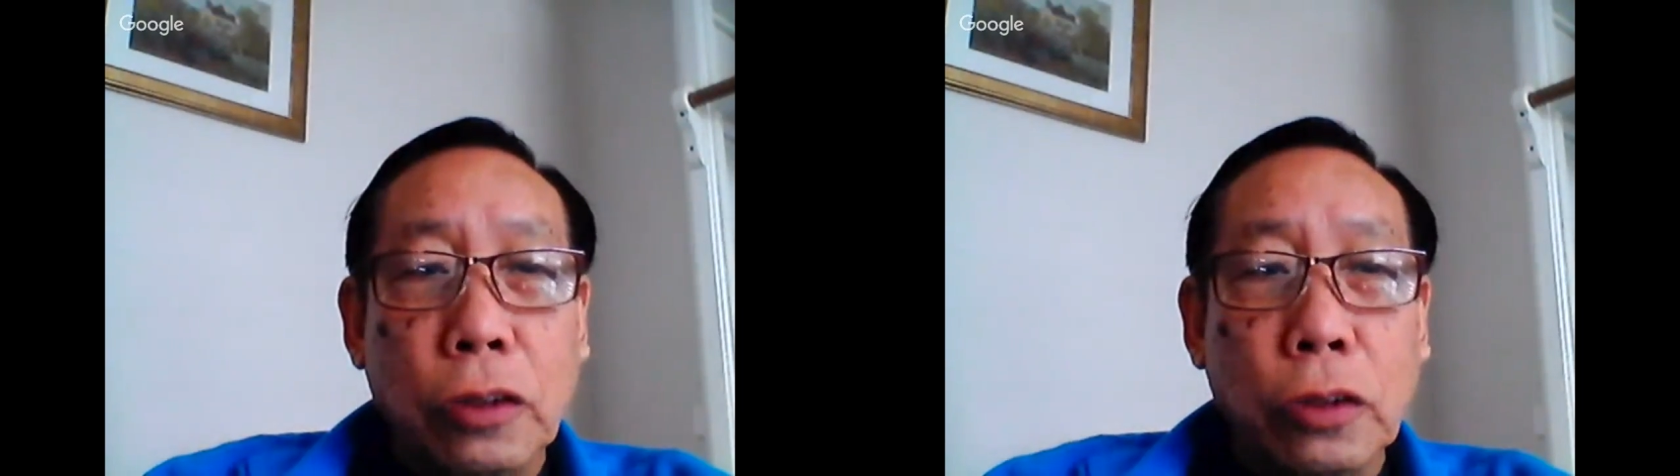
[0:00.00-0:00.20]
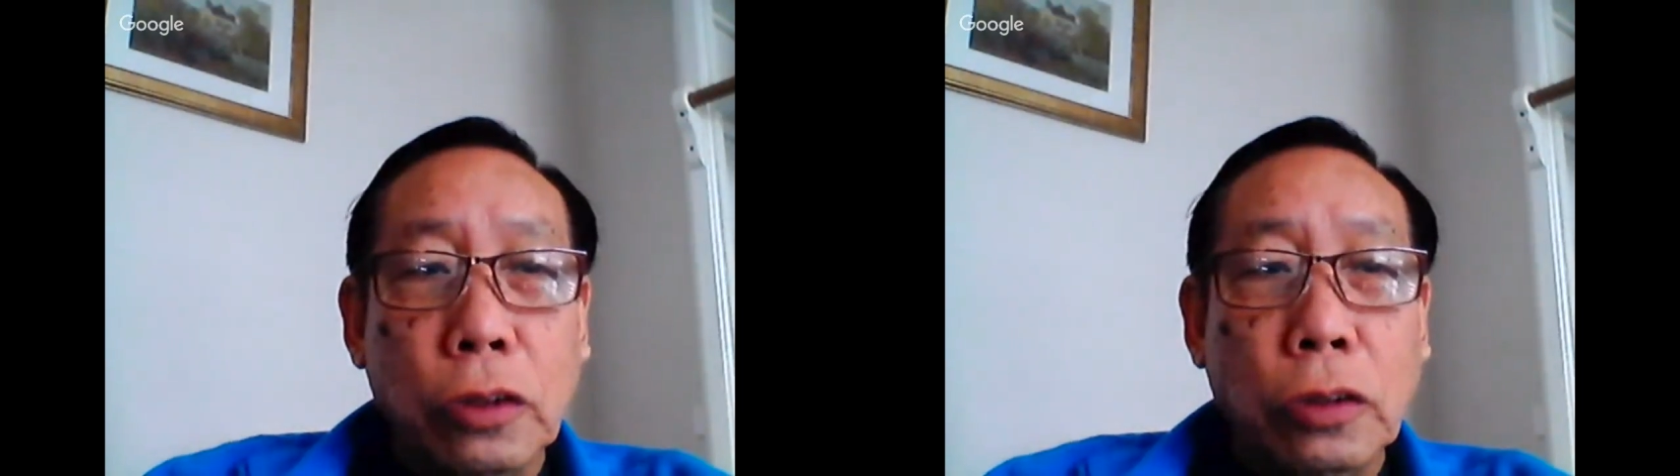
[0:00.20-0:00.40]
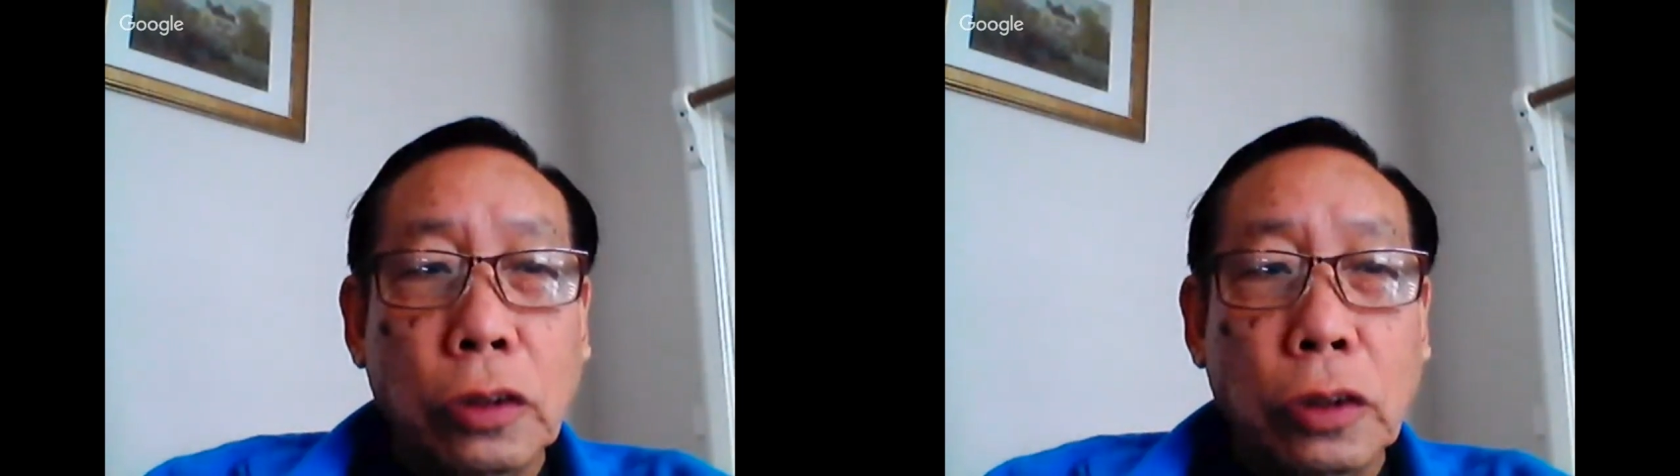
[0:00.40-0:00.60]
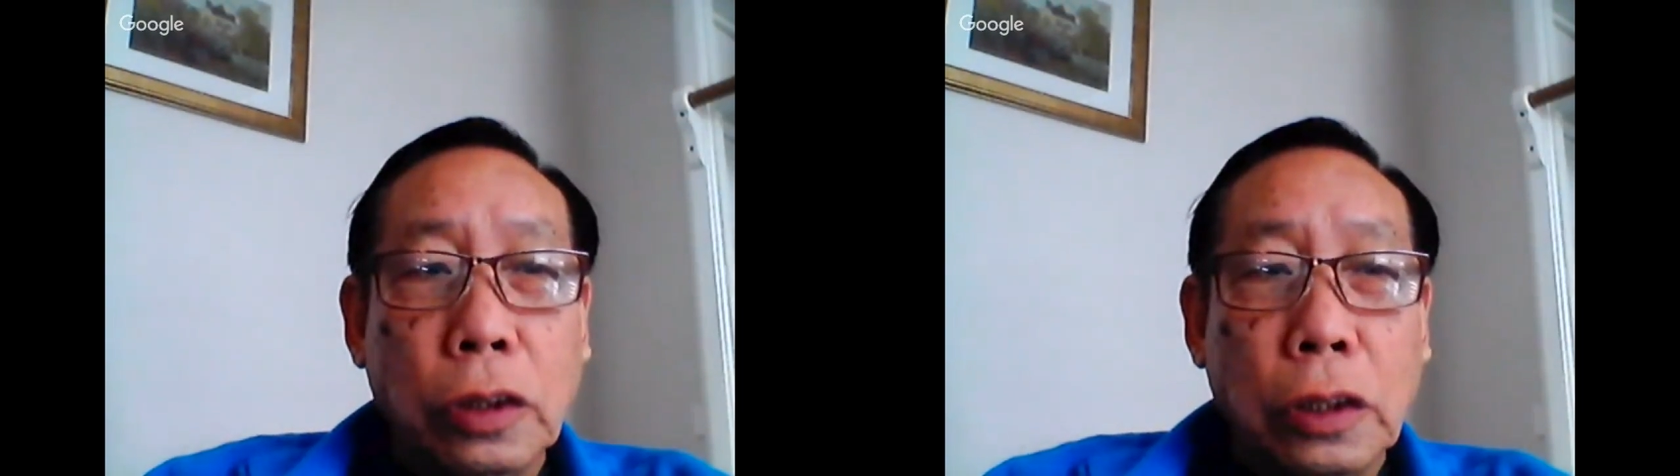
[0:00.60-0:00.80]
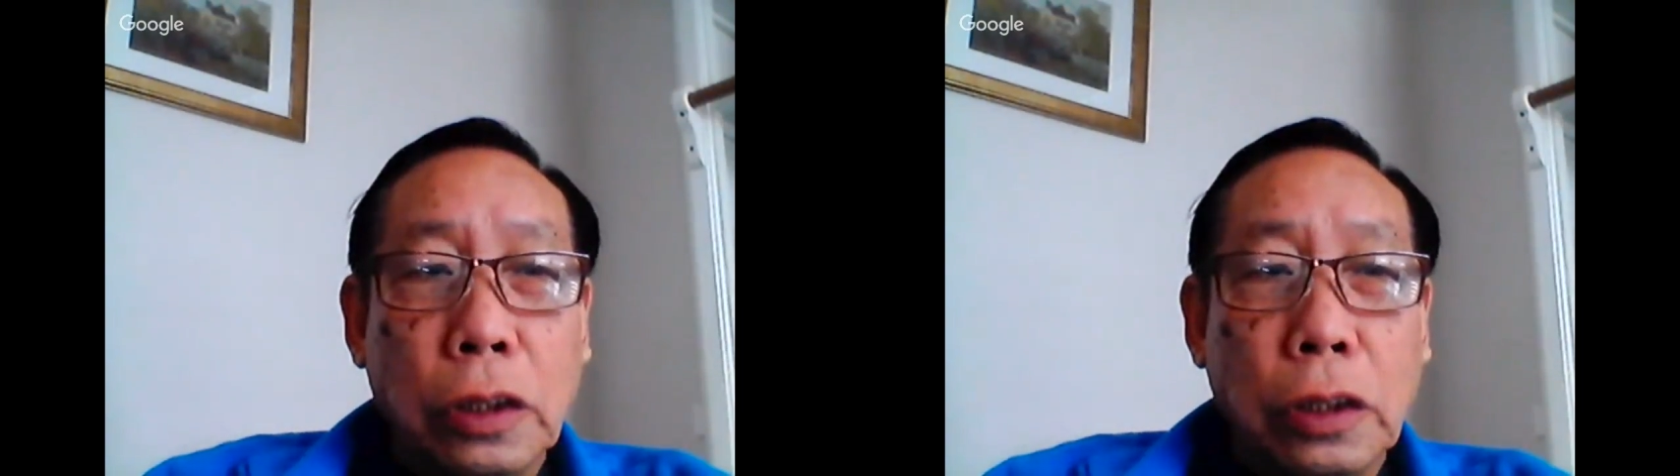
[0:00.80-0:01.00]
So
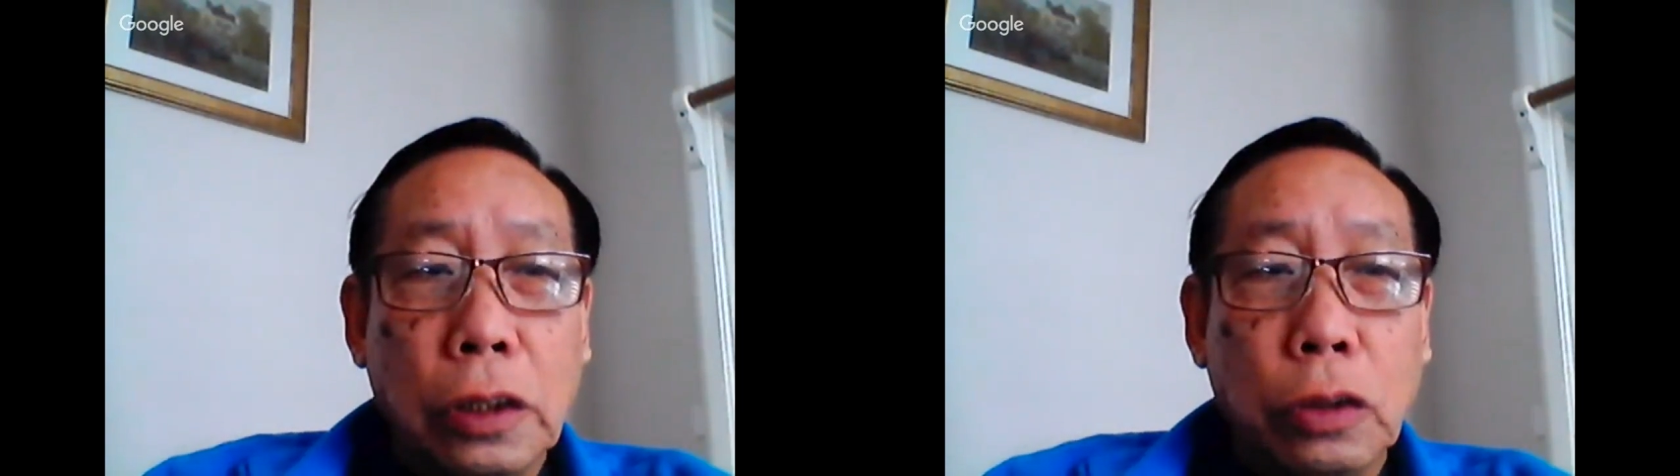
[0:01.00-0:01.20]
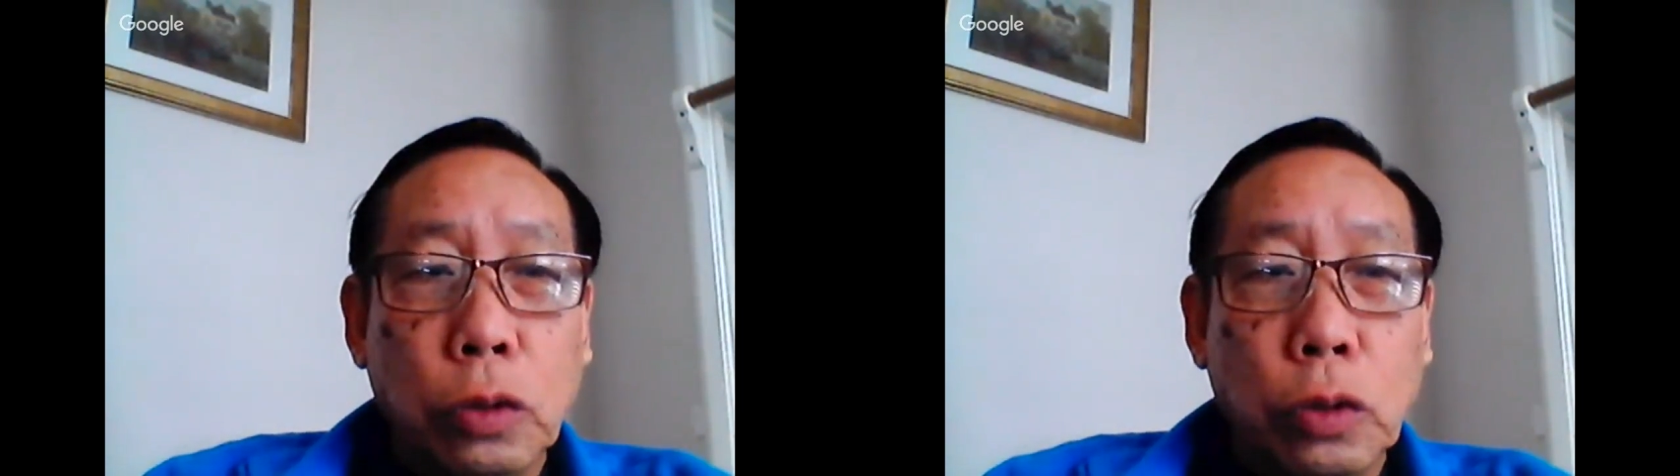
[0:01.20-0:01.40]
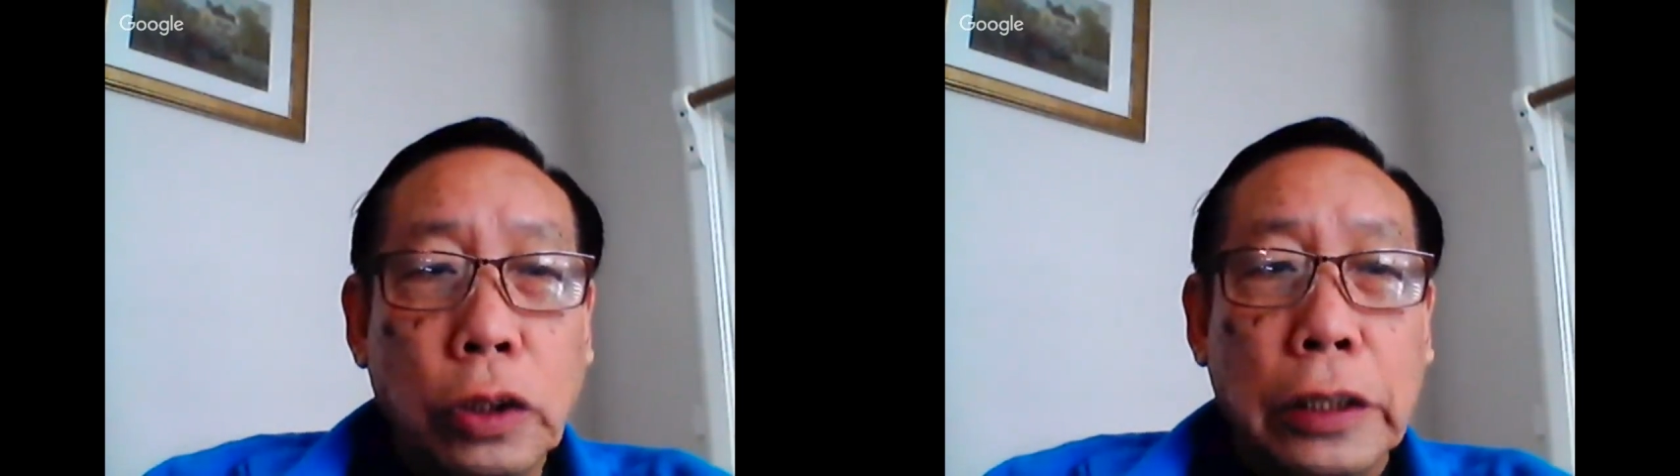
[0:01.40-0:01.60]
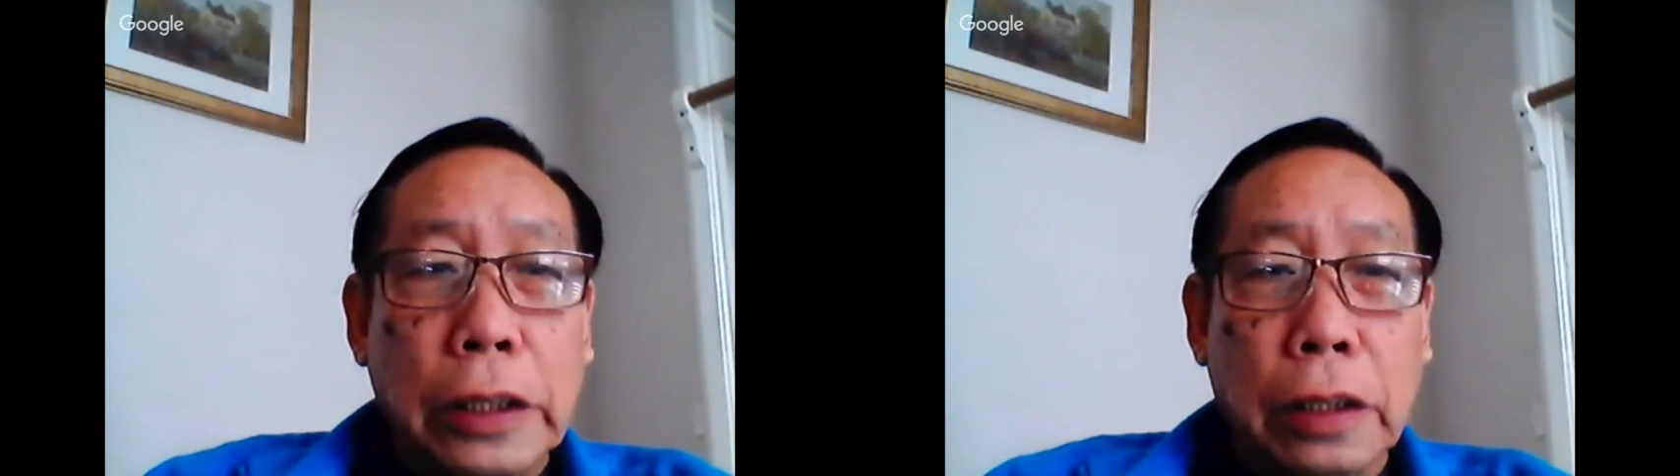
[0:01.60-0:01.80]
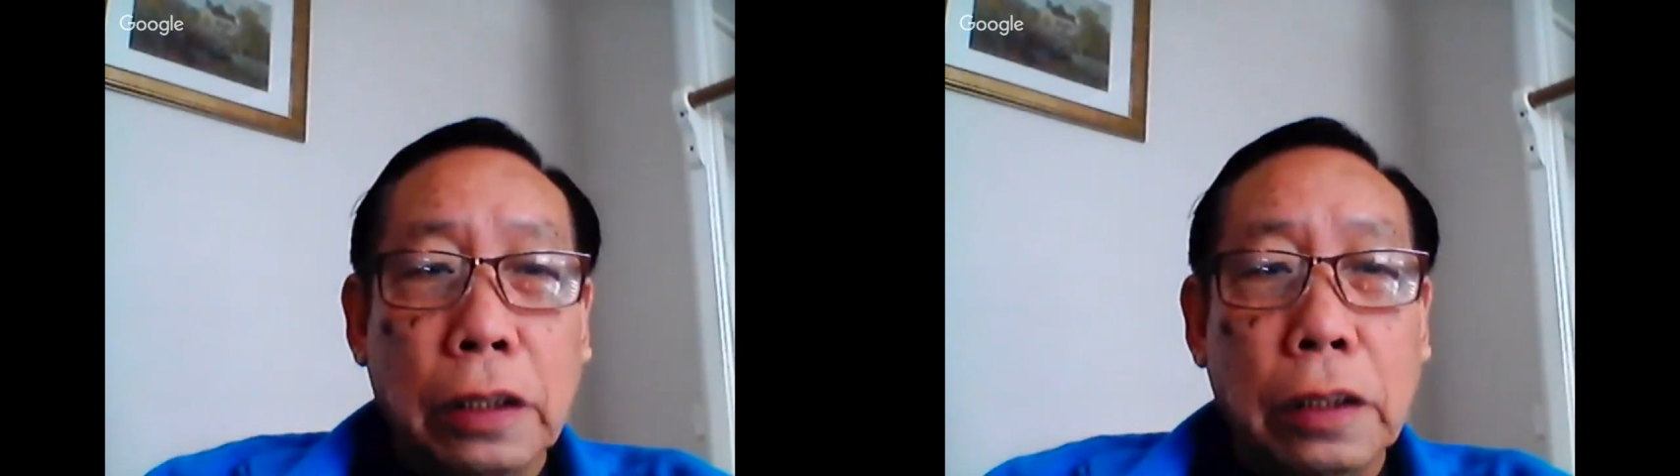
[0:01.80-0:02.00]
the roots
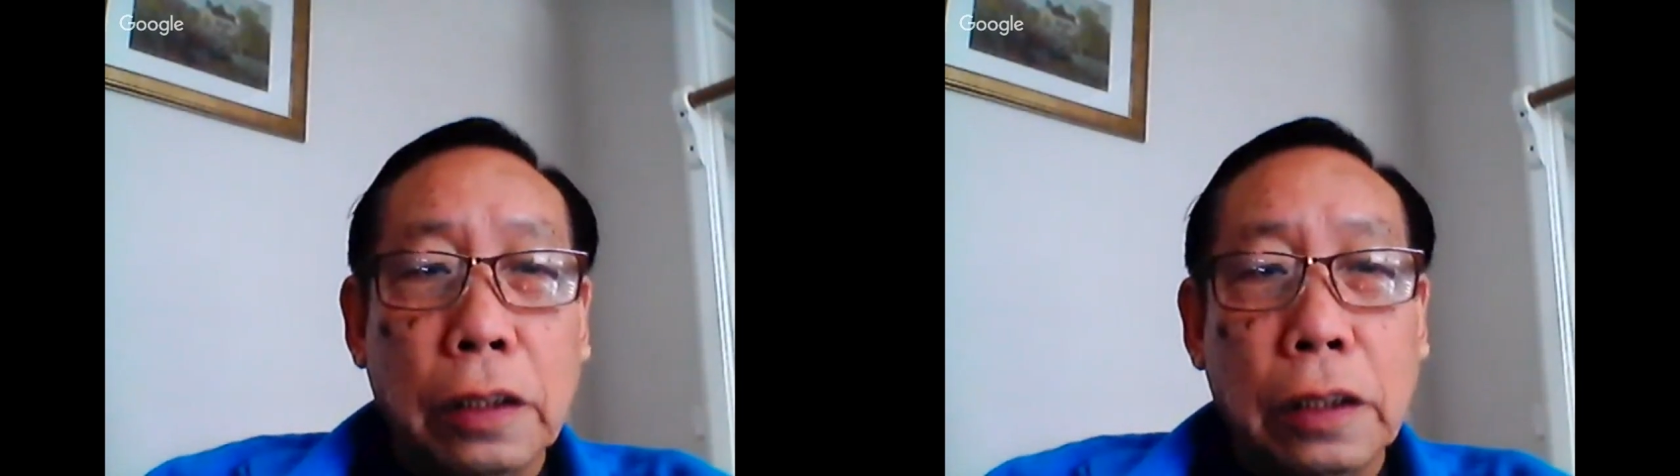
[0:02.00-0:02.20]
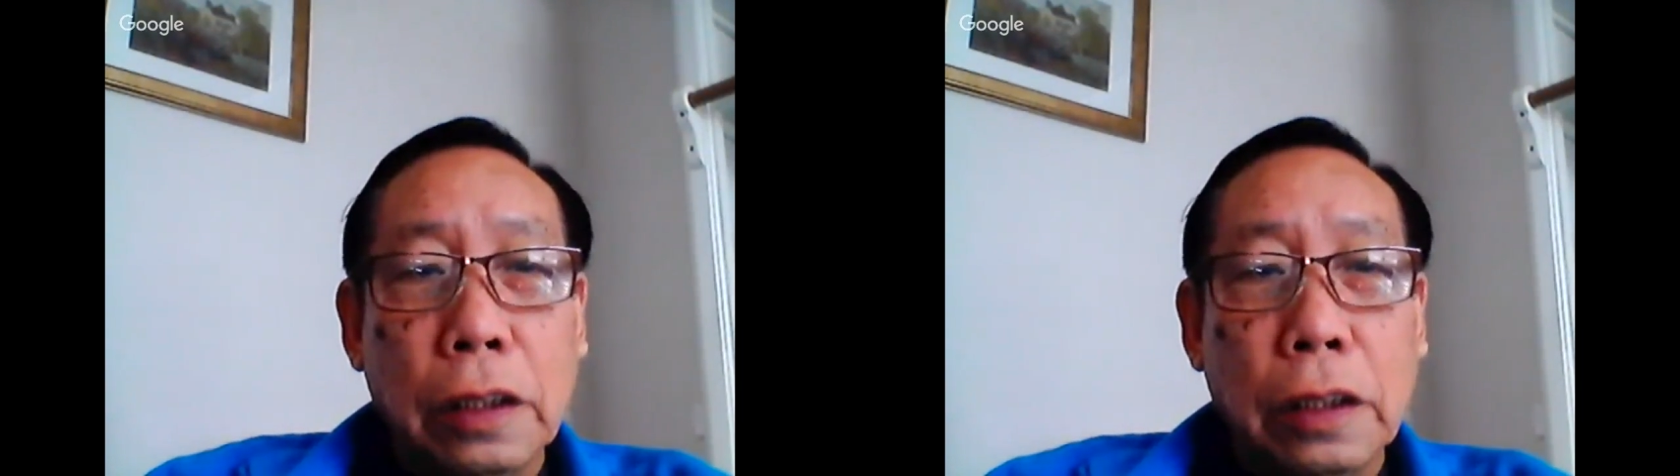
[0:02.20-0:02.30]
here